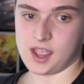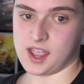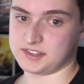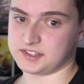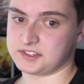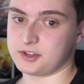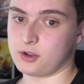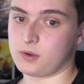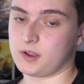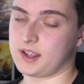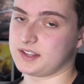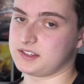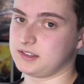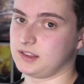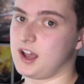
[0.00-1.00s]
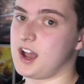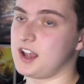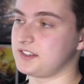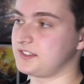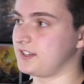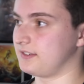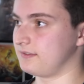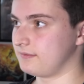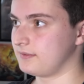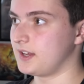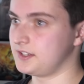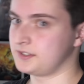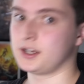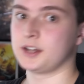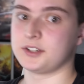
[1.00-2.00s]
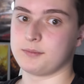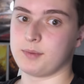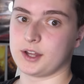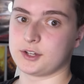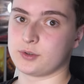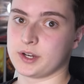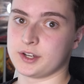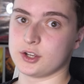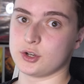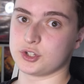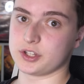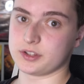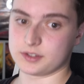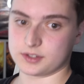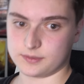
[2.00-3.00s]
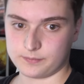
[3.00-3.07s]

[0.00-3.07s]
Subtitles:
as Ahsoka gets lost and is hunted by Trandoshans.